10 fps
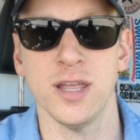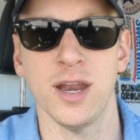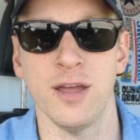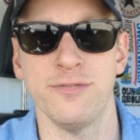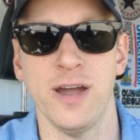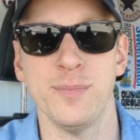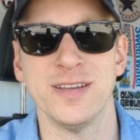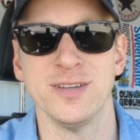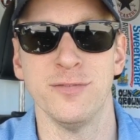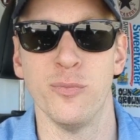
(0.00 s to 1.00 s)
and I find
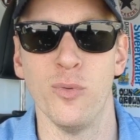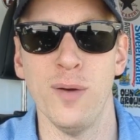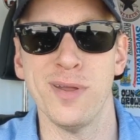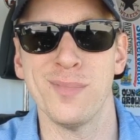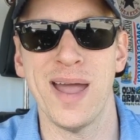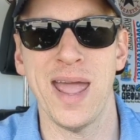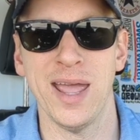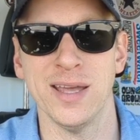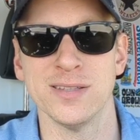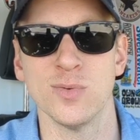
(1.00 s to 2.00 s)
myself rubbing my
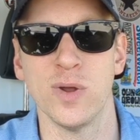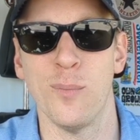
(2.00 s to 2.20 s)
hands when